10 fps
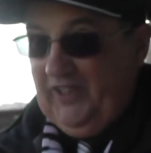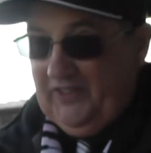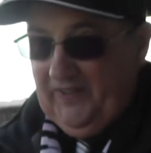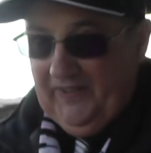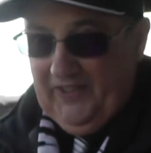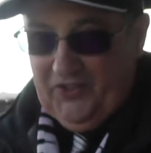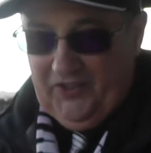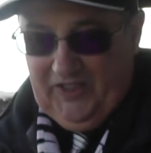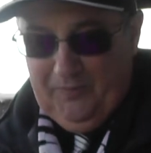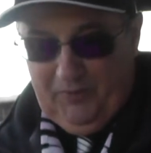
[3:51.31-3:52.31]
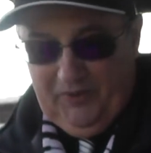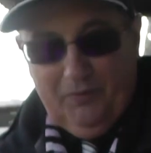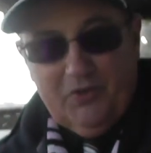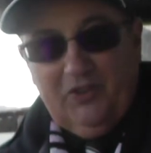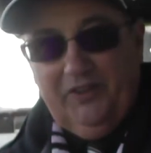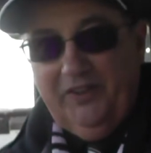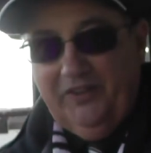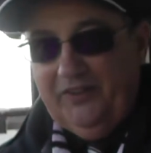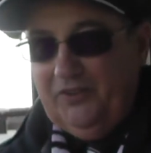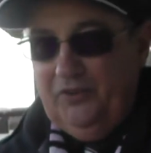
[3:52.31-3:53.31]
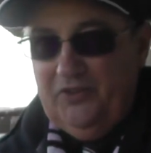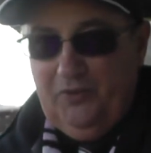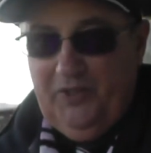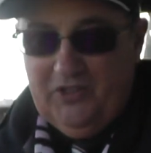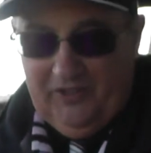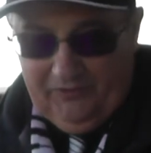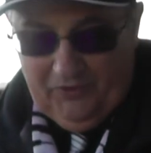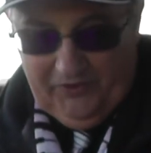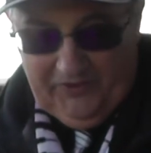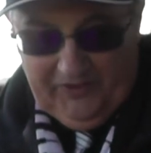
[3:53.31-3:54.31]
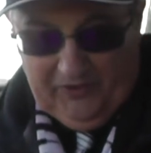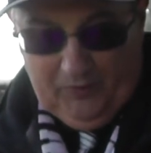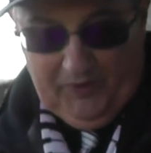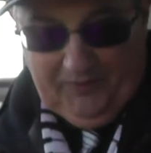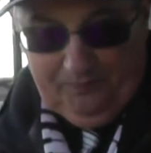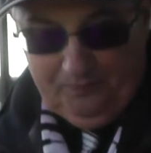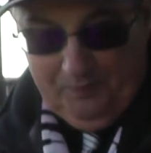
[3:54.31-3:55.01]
kicked it against the keeper, and it was clear it could so easily have gone the other way.